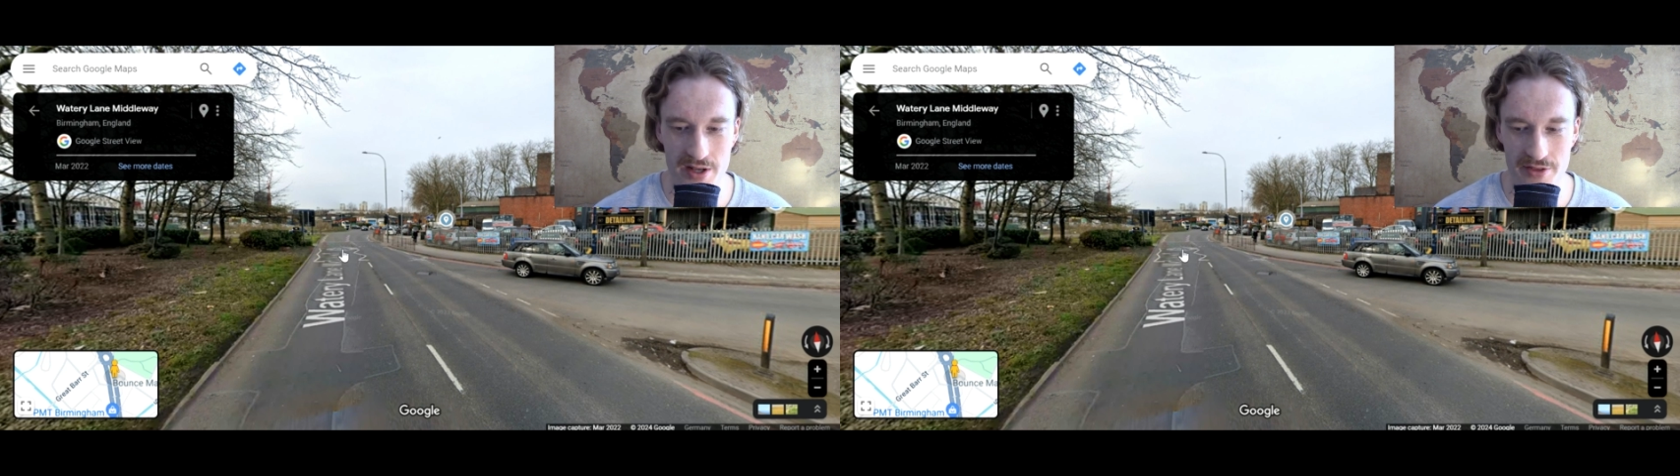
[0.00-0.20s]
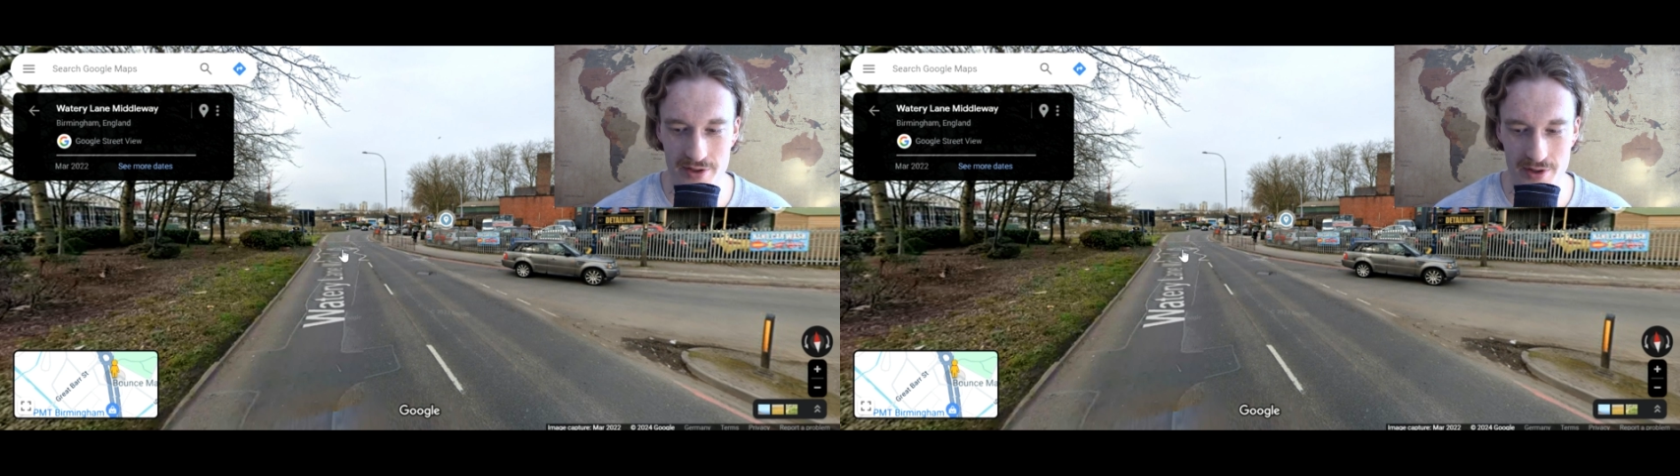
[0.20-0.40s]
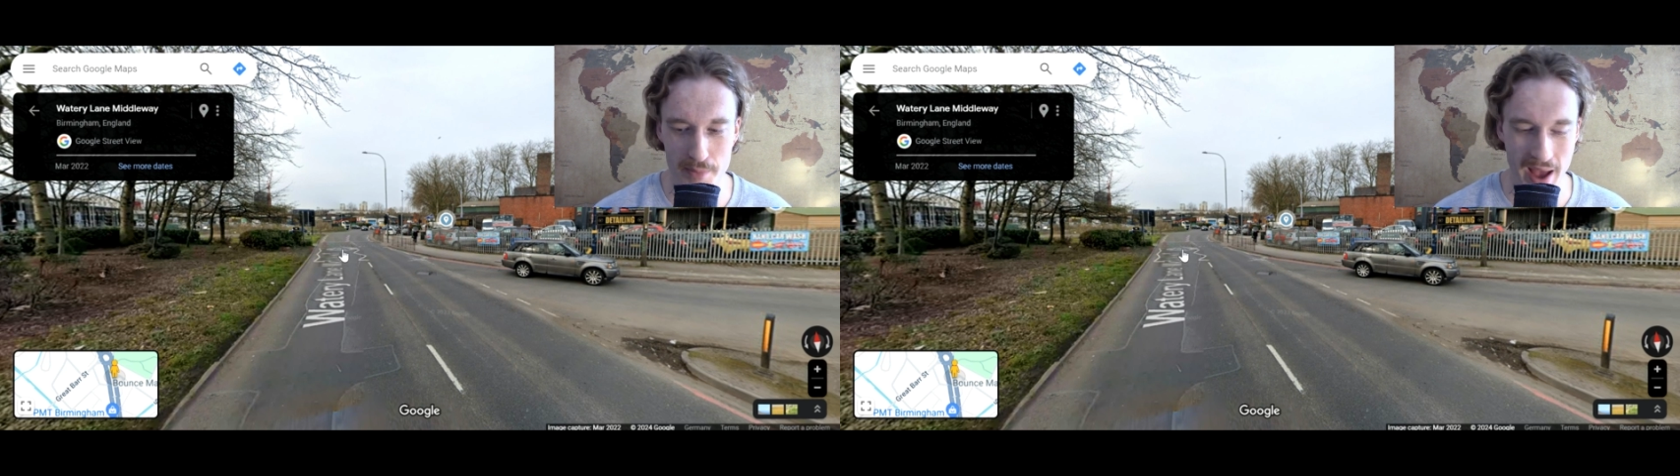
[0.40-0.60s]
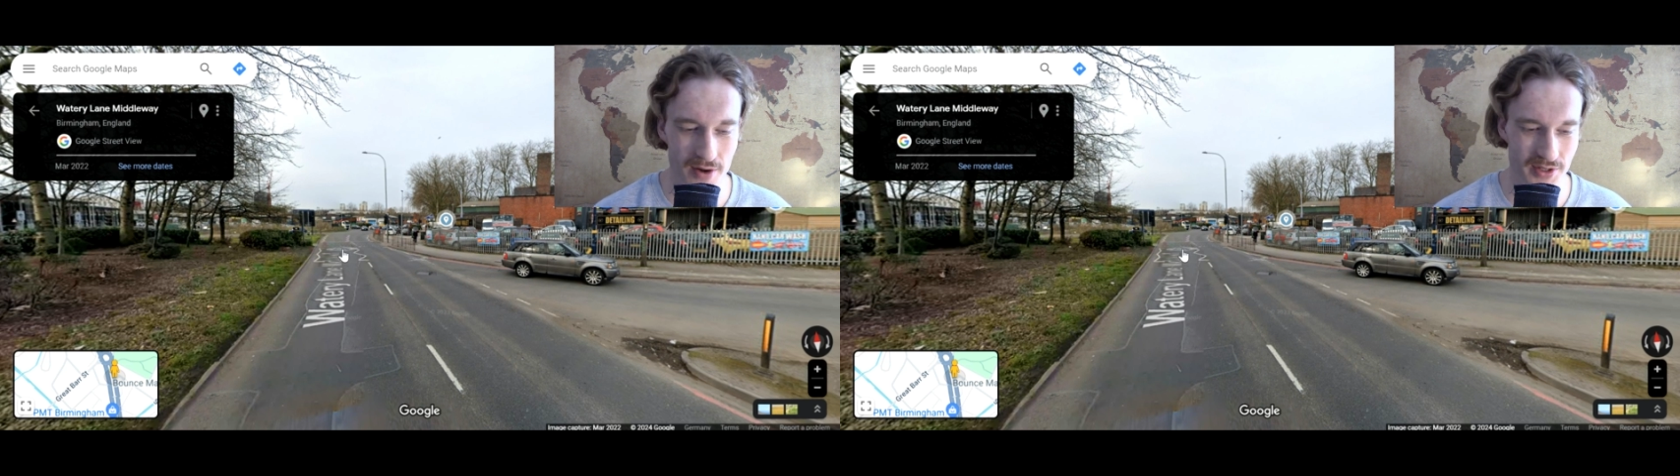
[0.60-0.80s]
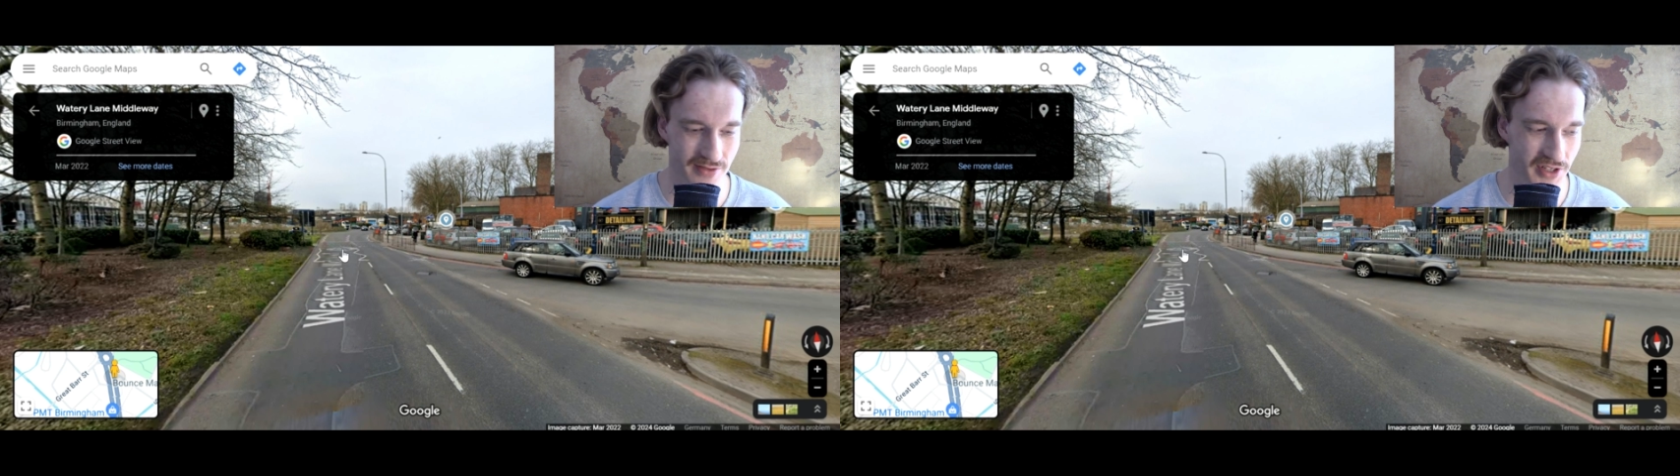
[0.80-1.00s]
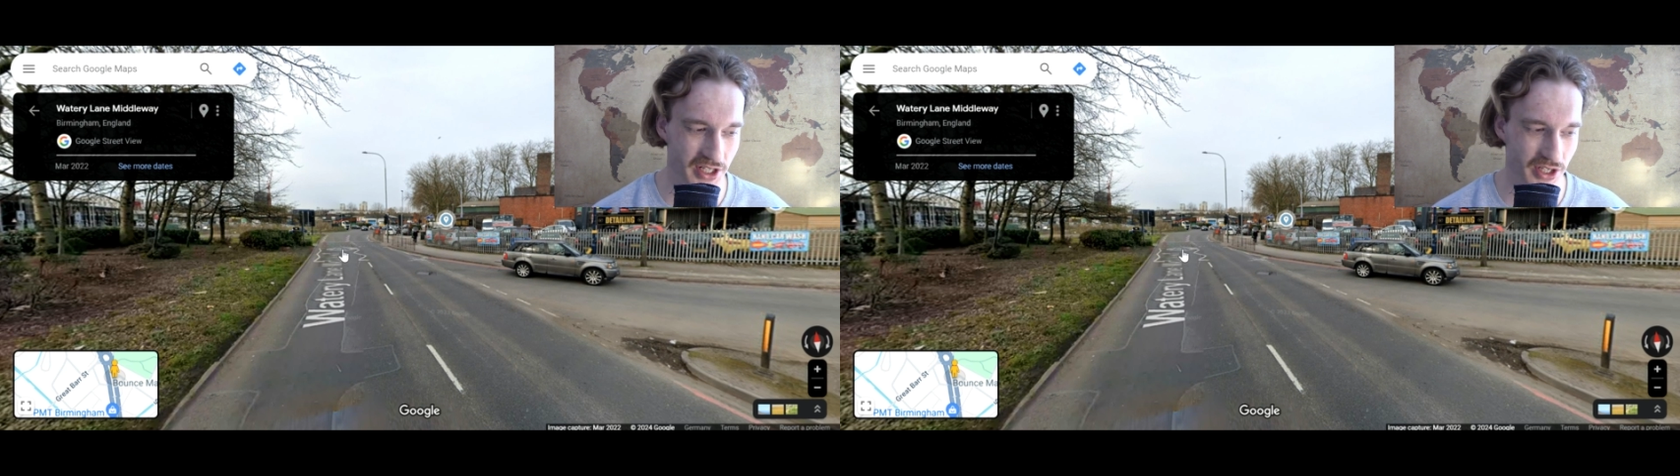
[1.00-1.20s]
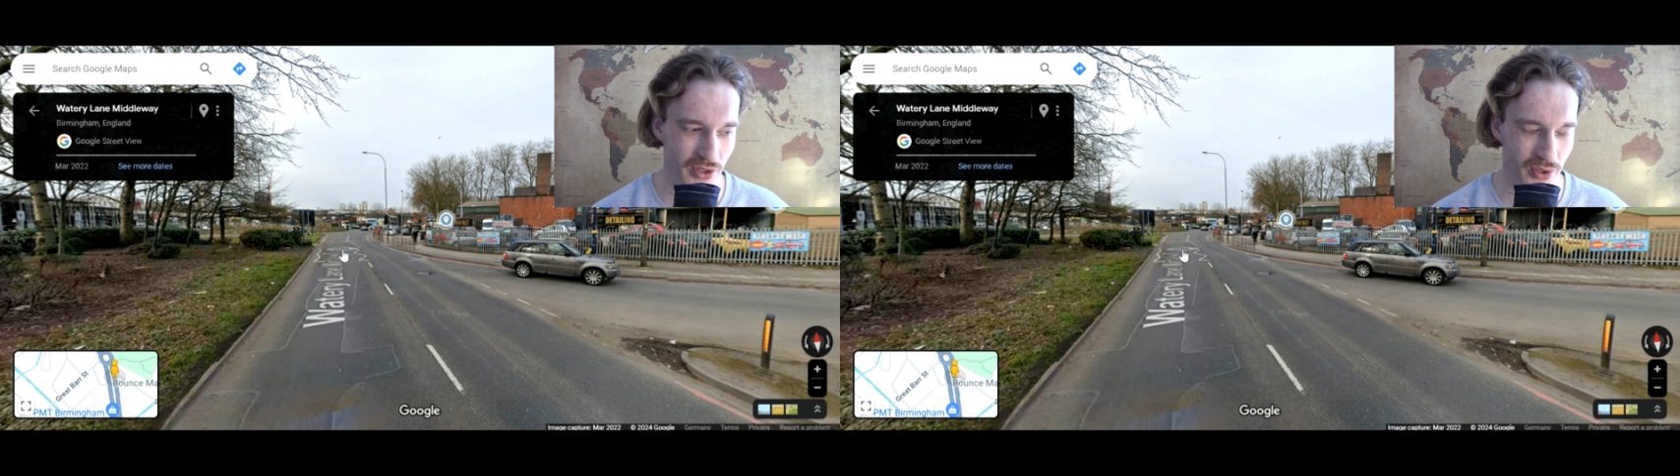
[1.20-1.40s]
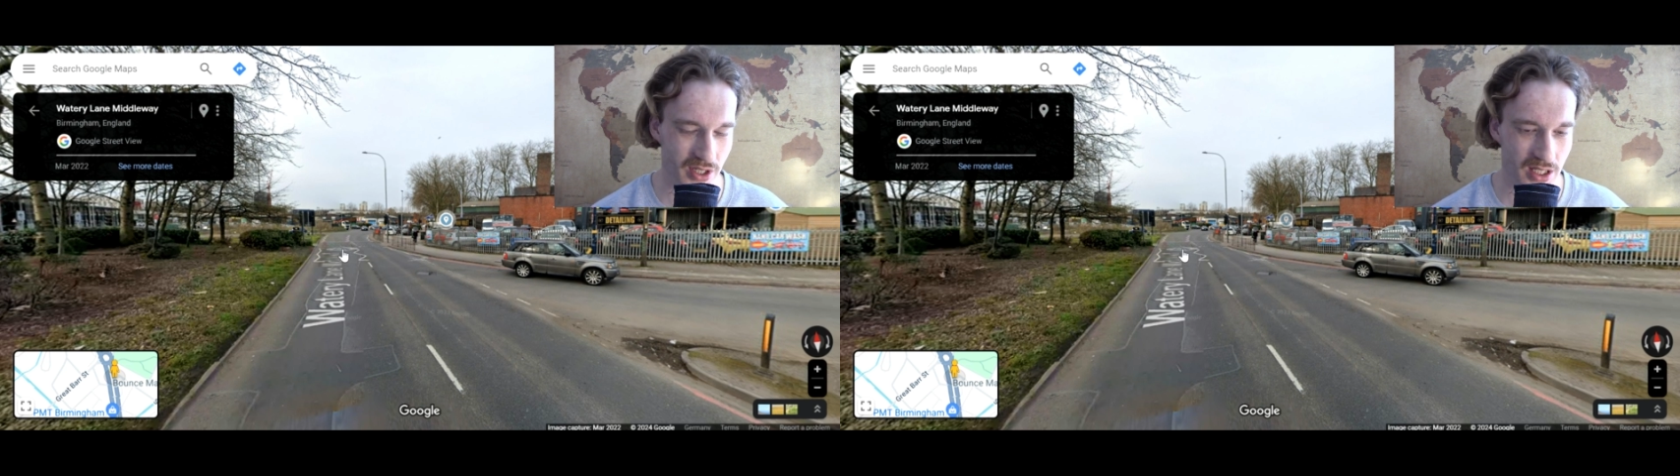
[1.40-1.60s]
in the Paris
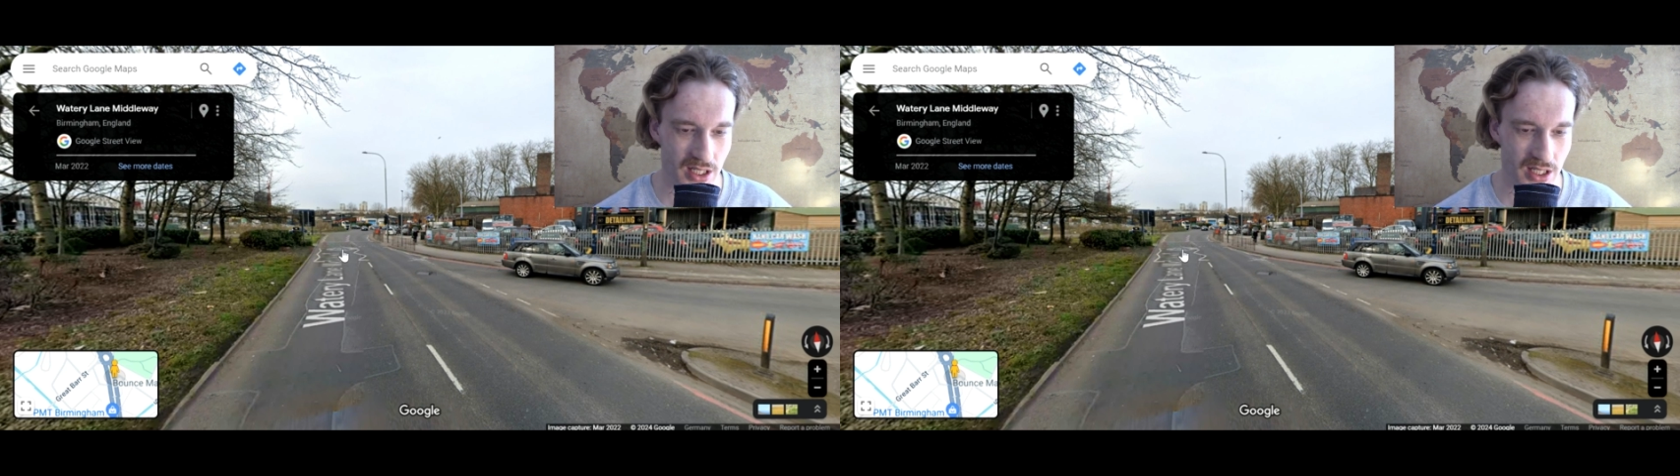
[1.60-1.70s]
video